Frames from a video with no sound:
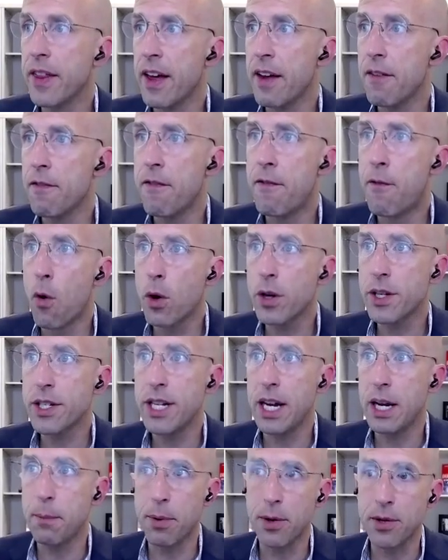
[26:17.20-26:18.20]
that
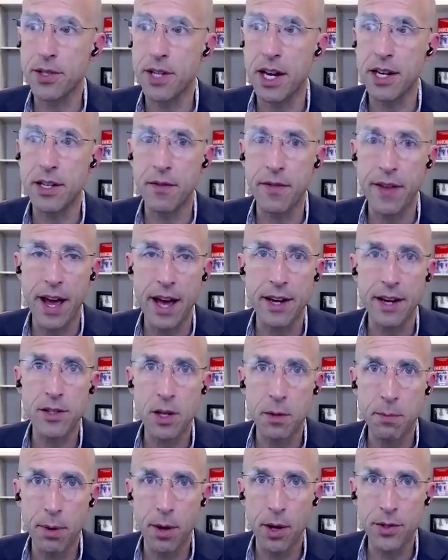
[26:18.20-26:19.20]
14% of that is
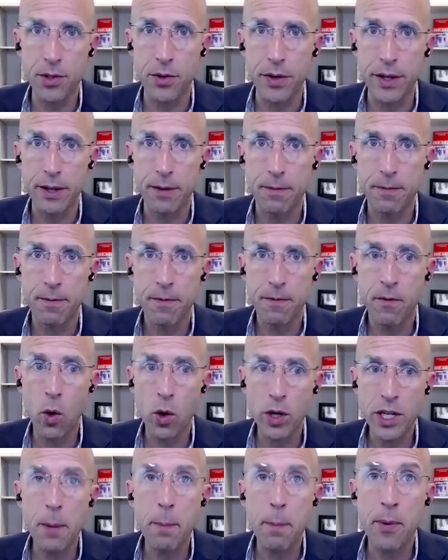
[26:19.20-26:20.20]
compulsory.
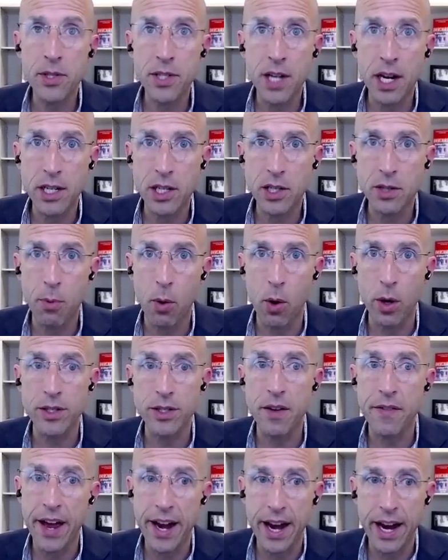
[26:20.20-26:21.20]
14 percentage points
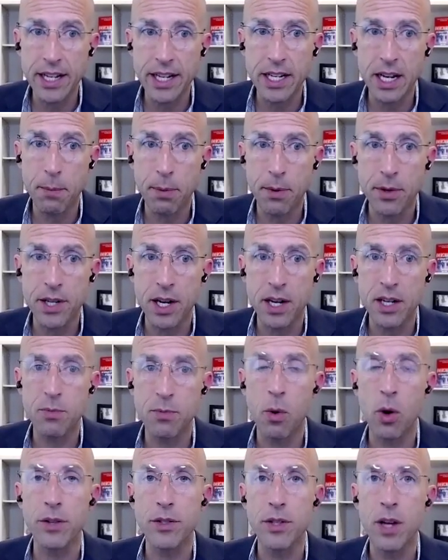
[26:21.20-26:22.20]
of that 18 percentage
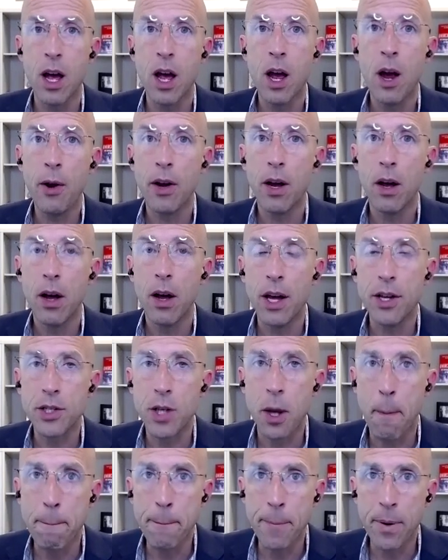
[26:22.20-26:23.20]
points is
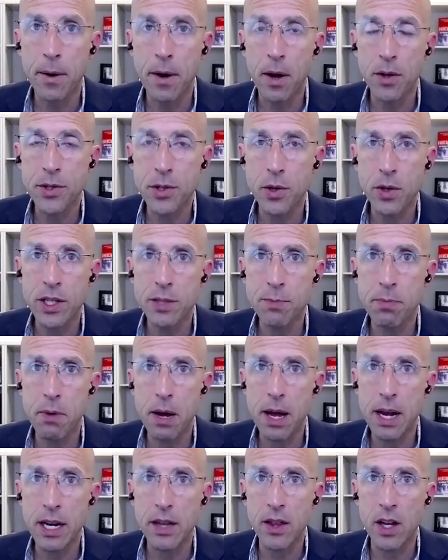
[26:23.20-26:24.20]
compulsory
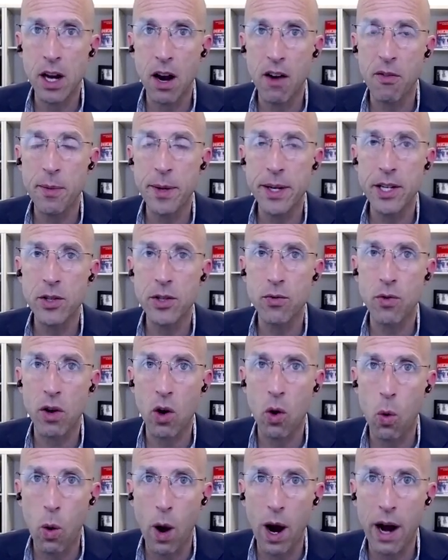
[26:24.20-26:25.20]
spending the government is
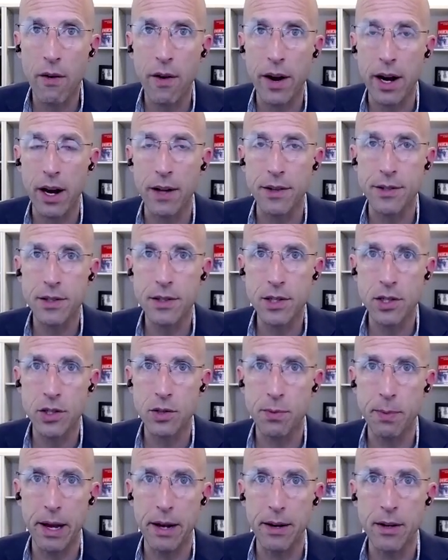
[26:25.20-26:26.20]
requiring us to
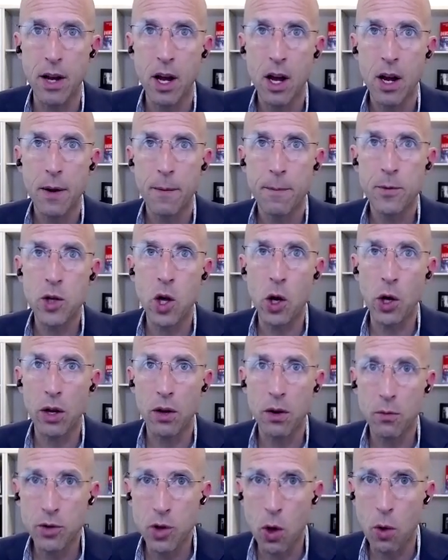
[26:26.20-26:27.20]
spend. Yeah.
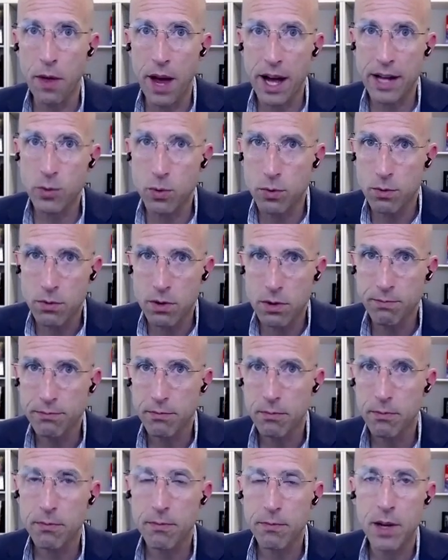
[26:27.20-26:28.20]
So that's
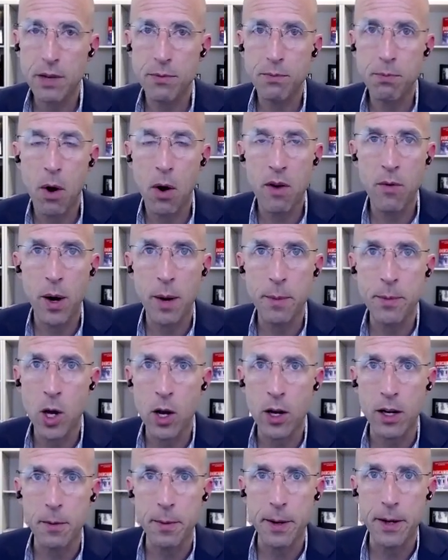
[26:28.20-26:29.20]
part of what I'm
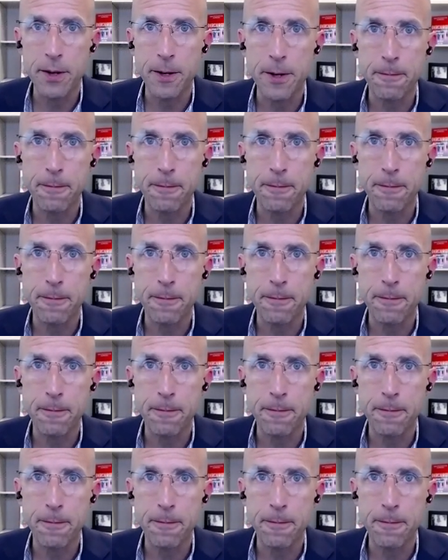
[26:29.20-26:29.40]
talking about here.